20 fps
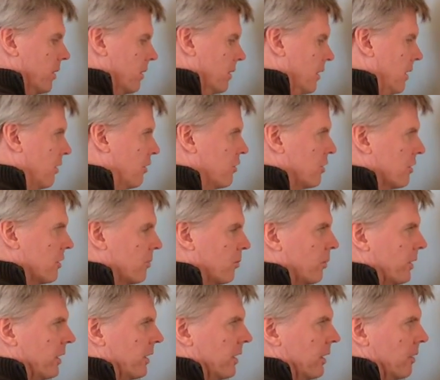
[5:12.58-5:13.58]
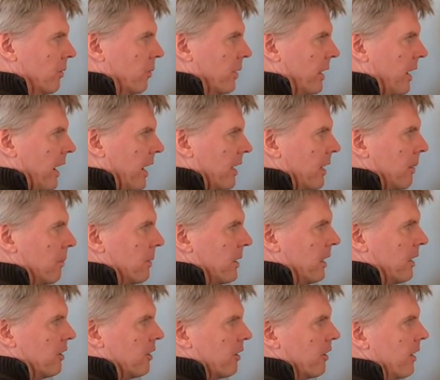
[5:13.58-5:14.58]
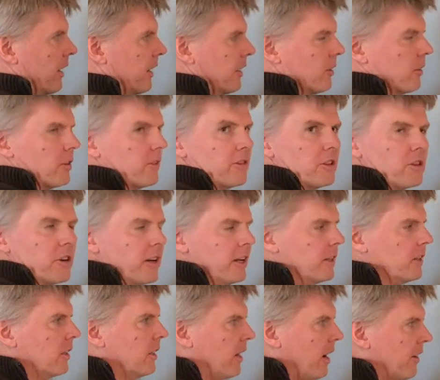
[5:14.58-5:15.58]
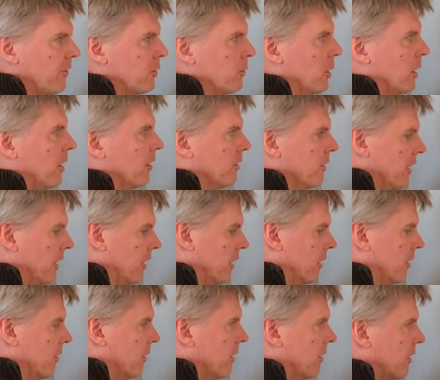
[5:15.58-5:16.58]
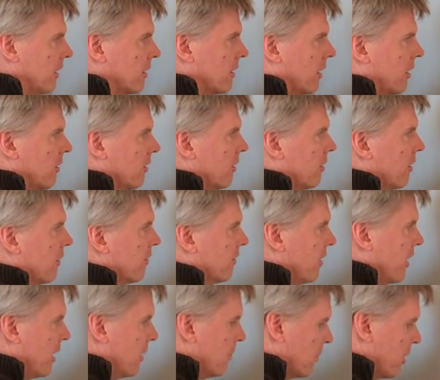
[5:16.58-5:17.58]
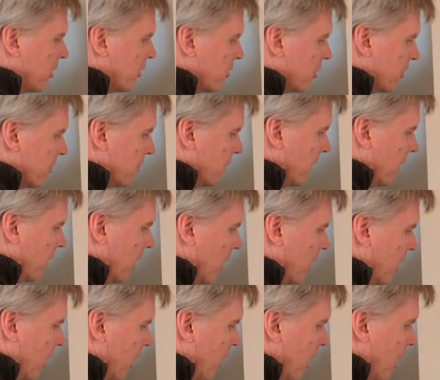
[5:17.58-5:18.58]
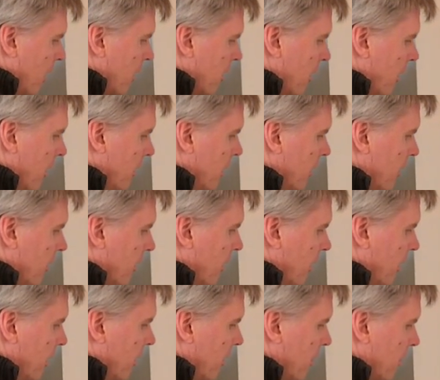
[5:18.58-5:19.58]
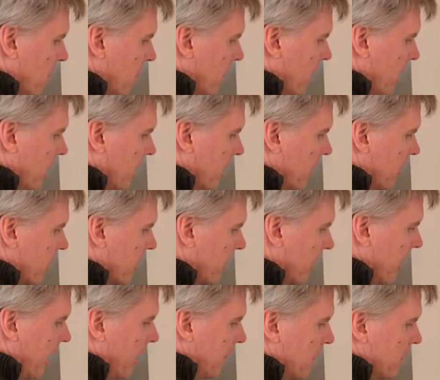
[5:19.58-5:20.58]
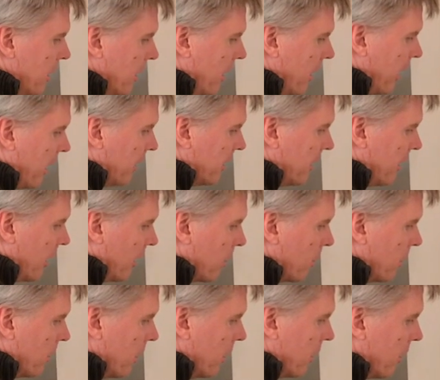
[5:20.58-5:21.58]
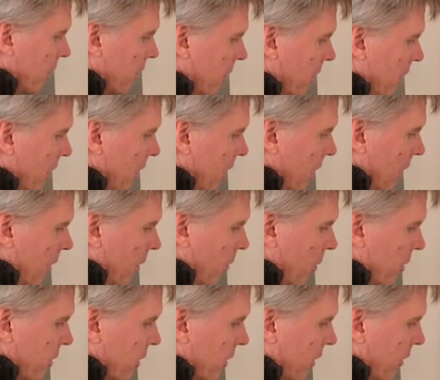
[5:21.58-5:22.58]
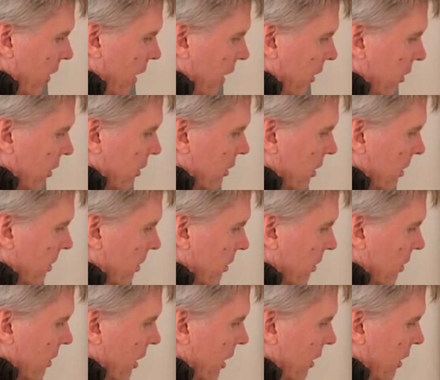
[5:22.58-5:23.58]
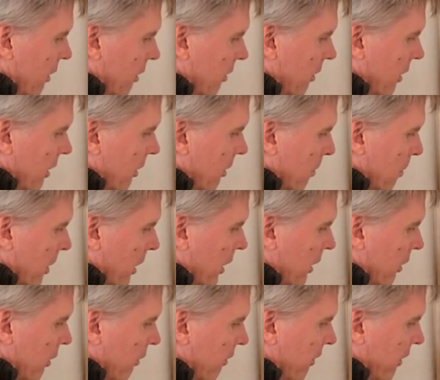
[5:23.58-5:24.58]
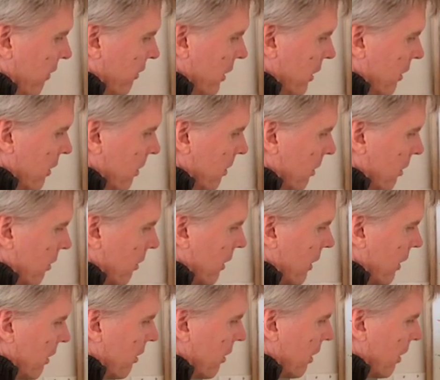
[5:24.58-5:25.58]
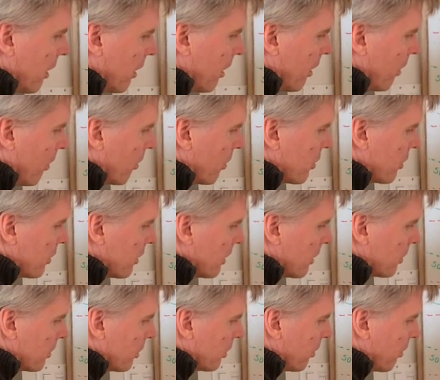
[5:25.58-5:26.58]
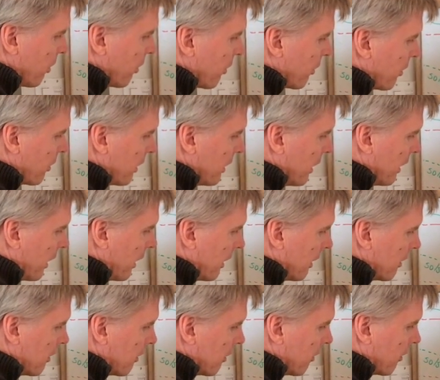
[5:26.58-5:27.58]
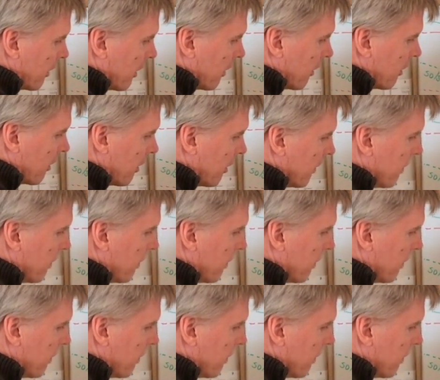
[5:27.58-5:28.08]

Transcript: it's just, we add up the interior angles of a triangle, they have to be 180 degrees. That tells us that phi must just be 90 degrees minus lambda at the equinox, which in Saskatoon is 90 degrees minus 52 degrees, which is equal to 38 degrees.